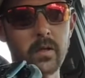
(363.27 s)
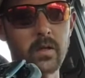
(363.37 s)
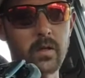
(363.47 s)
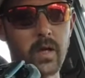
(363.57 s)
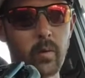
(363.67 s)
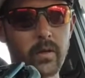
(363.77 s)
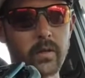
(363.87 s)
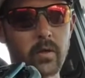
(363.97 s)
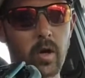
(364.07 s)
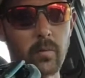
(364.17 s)
That way the
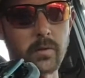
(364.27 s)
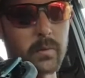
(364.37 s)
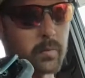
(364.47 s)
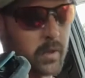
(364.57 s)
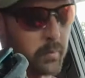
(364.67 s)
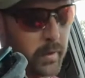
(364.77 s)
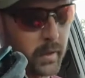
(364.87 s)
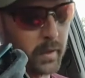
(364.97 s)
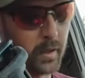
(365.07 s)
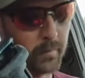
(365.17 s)
garbage people could pick
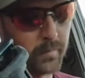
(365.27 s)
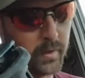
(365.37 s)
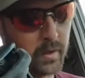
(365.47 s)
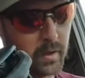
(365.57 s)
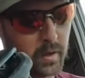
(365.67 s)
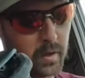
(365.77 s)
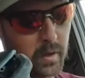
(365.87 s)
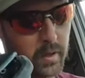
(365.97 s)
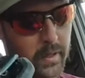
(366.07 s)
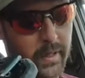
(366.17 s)
it up.
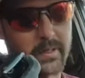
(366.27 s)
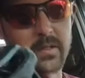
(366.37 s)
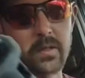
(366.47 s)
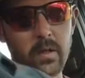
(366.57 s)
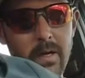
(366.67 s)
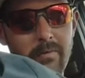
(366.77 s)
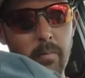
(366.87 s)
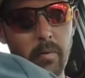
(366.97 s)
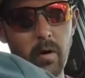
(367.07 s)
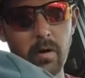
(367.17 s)
And I still have a
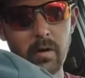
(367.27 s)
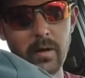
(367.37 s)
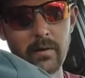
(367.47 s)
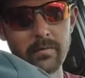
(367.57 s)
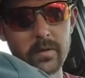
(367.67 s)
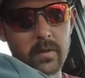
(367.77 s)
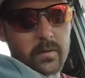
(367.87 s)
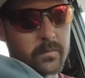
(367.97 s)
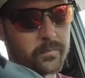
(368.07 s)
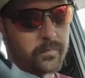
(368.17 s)
bar left.
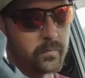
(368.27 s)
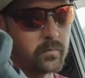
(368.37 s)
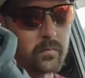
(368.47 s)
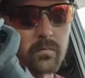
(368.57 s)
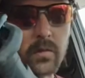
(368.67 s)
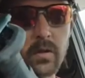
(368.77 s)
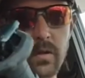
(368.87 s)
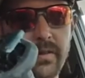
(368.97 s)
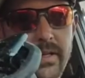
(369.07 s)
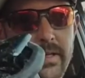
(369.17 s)
The
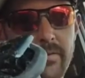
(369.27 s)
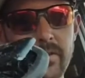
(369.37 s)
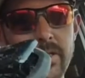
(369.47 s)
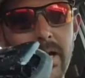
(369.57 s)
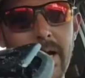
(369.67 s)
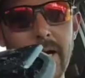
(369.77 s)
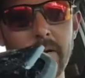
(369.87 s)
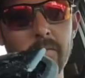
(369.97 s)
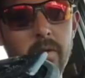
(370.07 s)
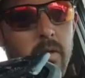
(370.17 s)
thing never died.
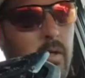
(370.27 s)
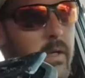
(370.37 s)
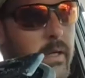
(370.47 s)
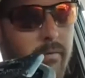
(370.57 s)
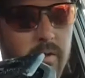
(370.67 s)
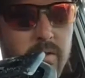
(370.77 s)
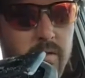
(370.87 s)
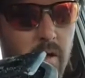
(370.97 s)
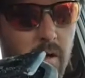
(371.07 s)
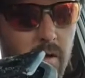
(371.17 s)
It never
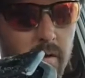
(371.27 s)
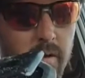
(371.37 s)
stalled.